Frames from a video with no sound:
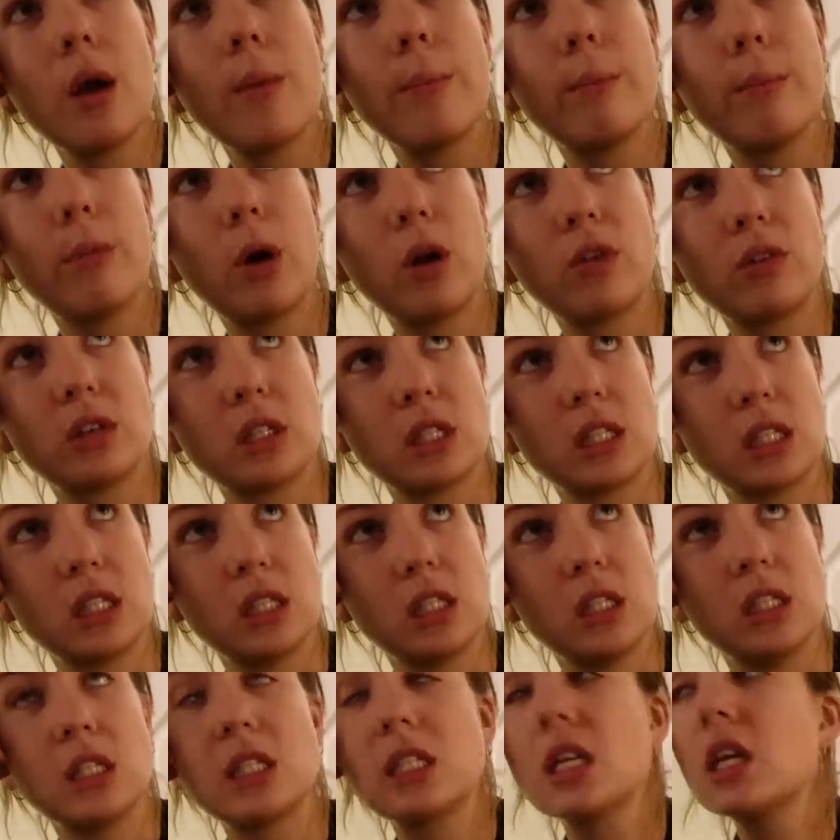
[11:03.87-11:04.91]

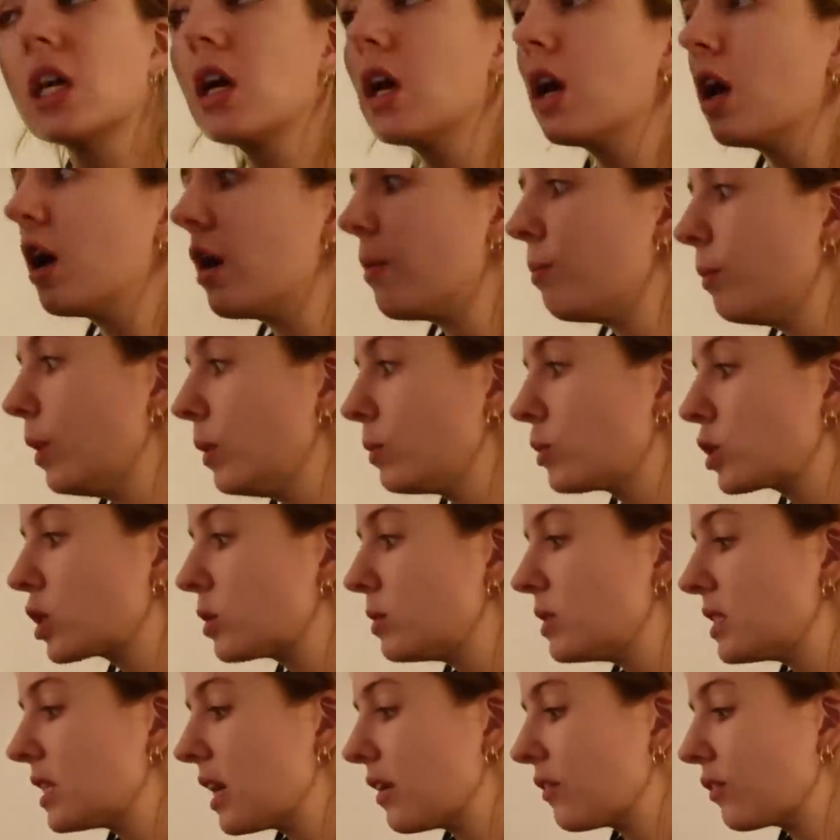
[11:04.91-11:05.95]
Morrison's. Mum's
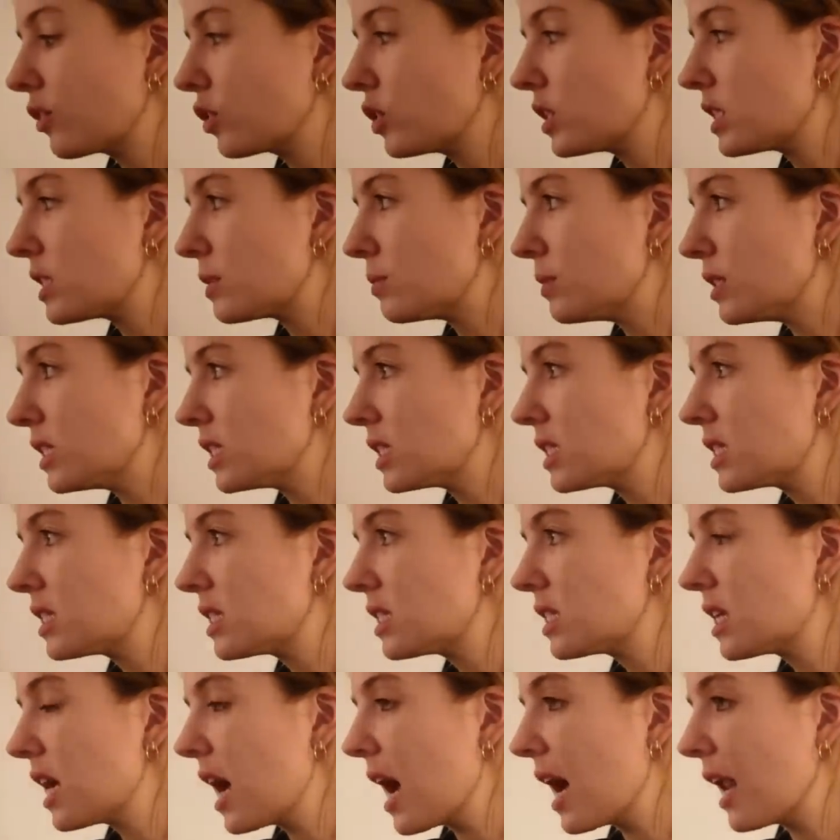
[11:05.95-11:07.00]
coming down for
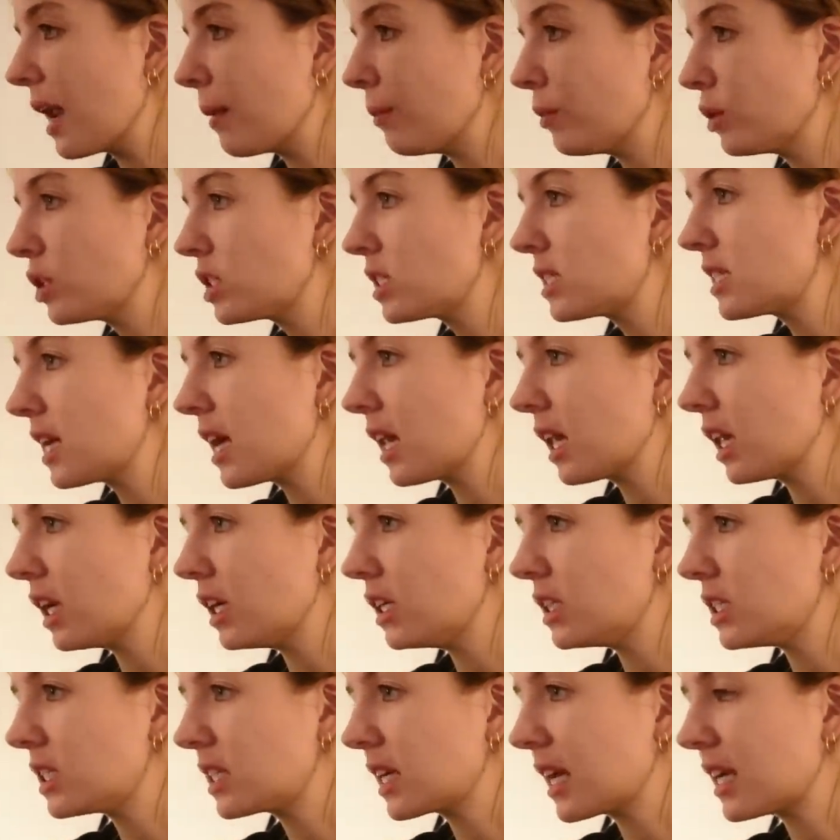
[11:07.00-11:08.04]
Christmas, and I must tell
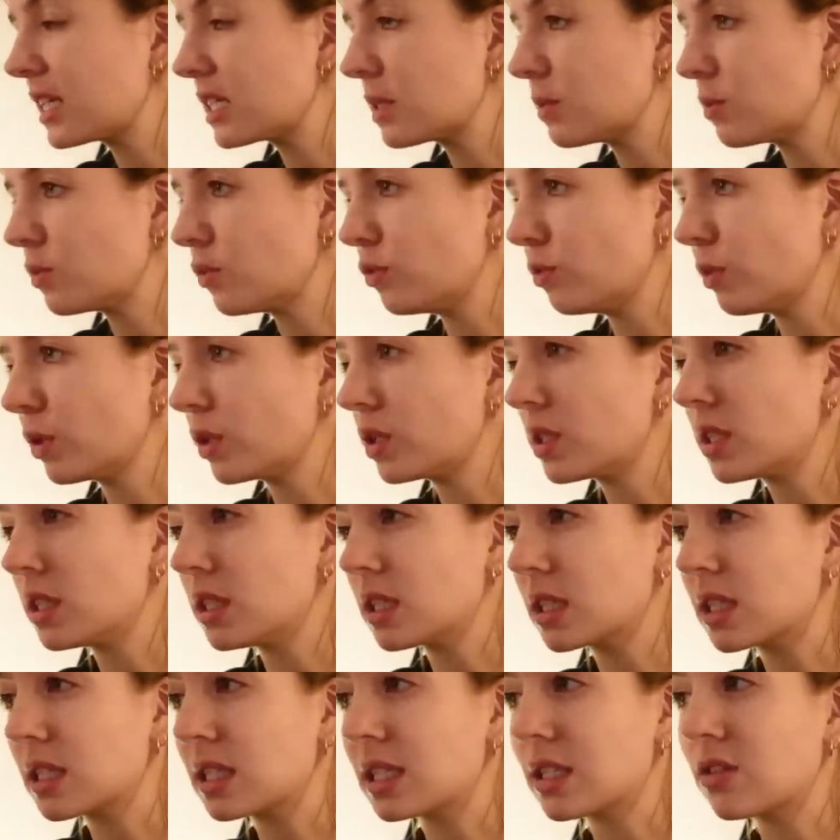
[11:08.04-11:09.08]
her to get some from
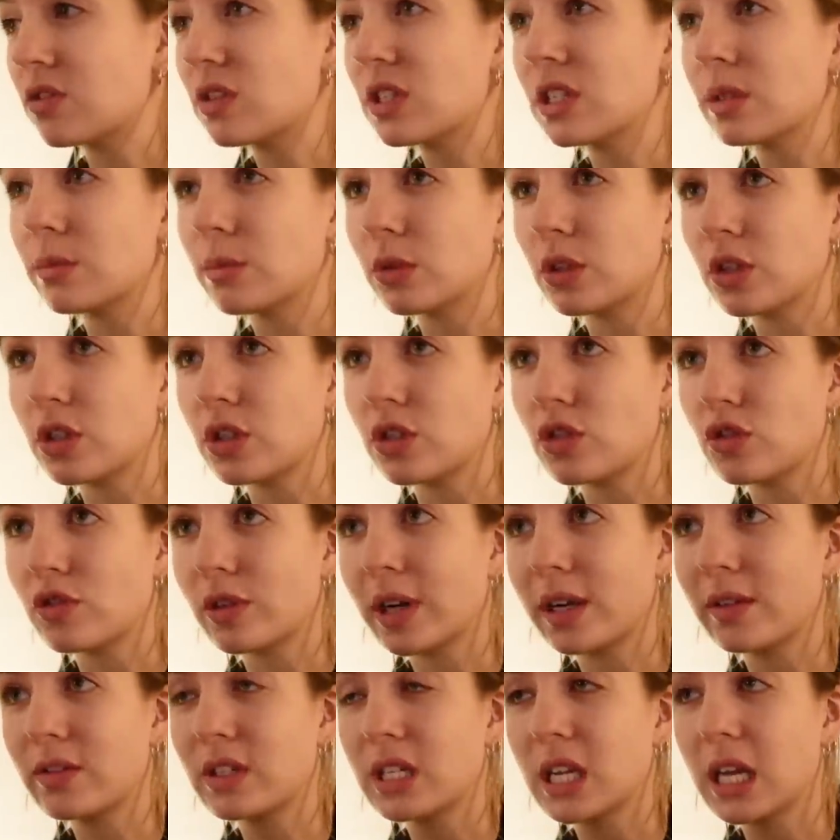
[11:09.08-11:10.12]
Morrison's because there isn't a Morrison's
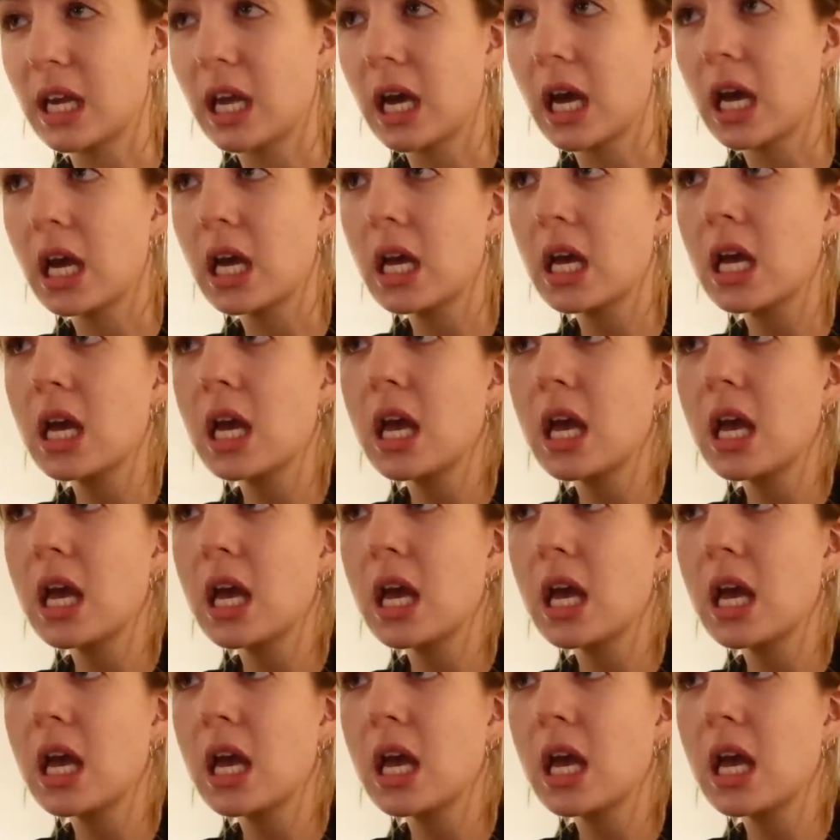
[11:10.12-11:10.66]
around here.